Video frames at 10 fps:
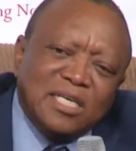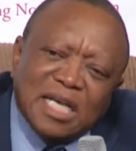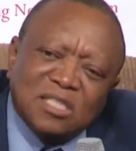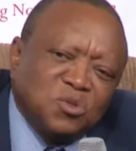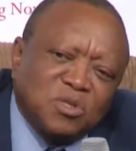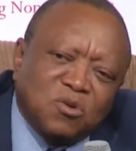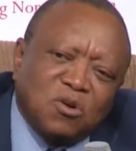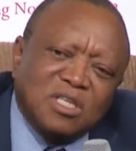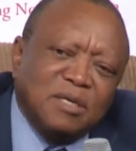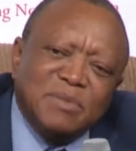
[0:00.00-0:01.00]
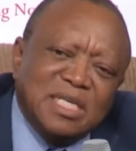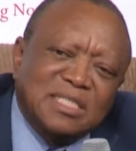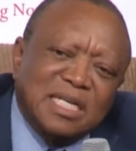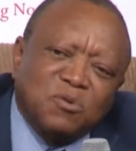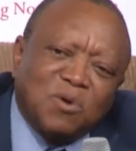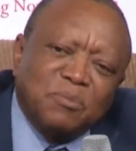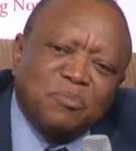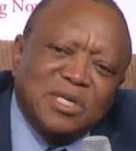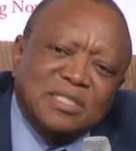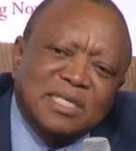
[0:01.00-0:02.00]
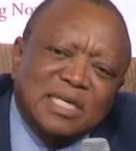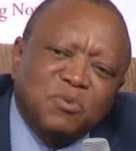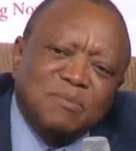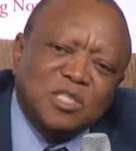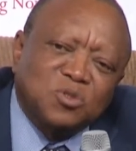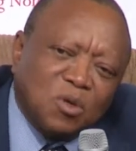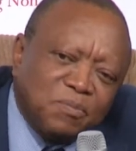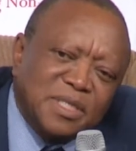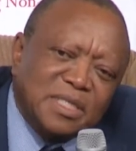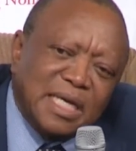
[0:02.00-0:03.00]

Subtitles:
As you recall, the minister at one point said we must stop it,